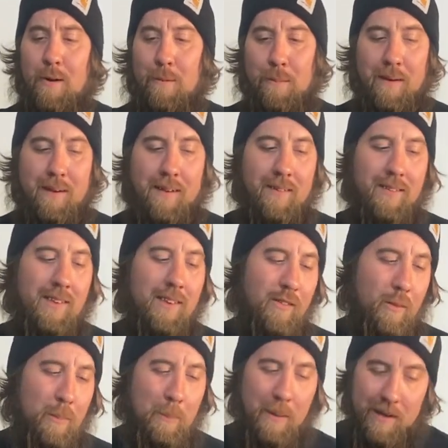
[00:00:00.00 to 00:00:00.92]
because
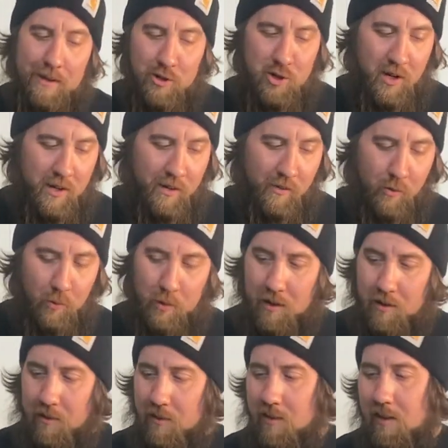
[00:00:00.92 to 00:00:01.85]
these big chungus
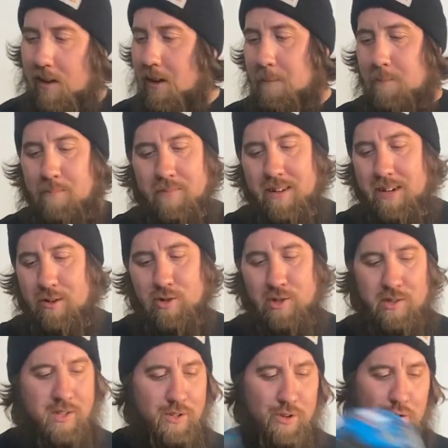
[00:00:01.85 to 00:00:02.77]
wheels, they're
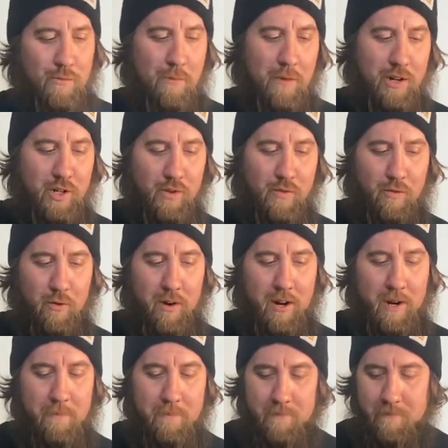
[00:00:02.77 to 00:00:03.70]
just too much
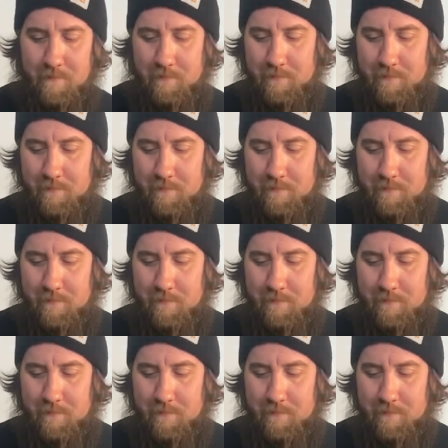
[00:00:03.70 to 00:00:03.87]
for it.